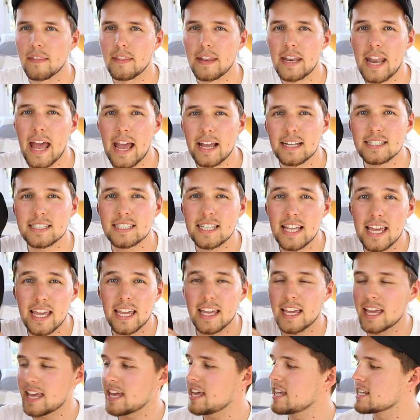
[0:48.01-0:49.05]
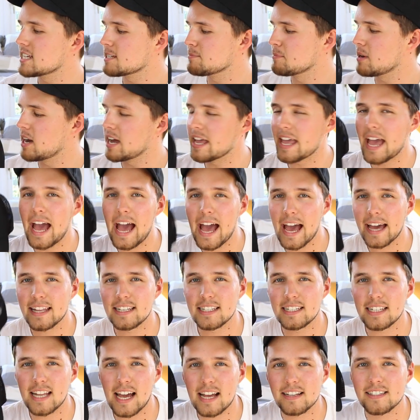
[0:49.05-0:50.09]
the next thing is my
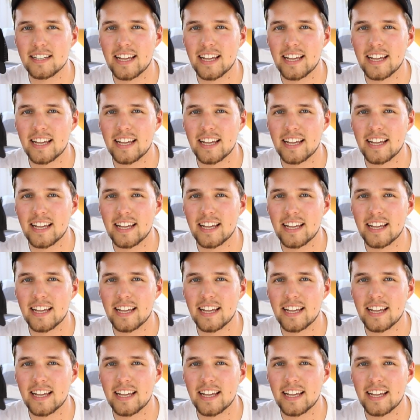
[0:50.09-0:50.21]
Adidas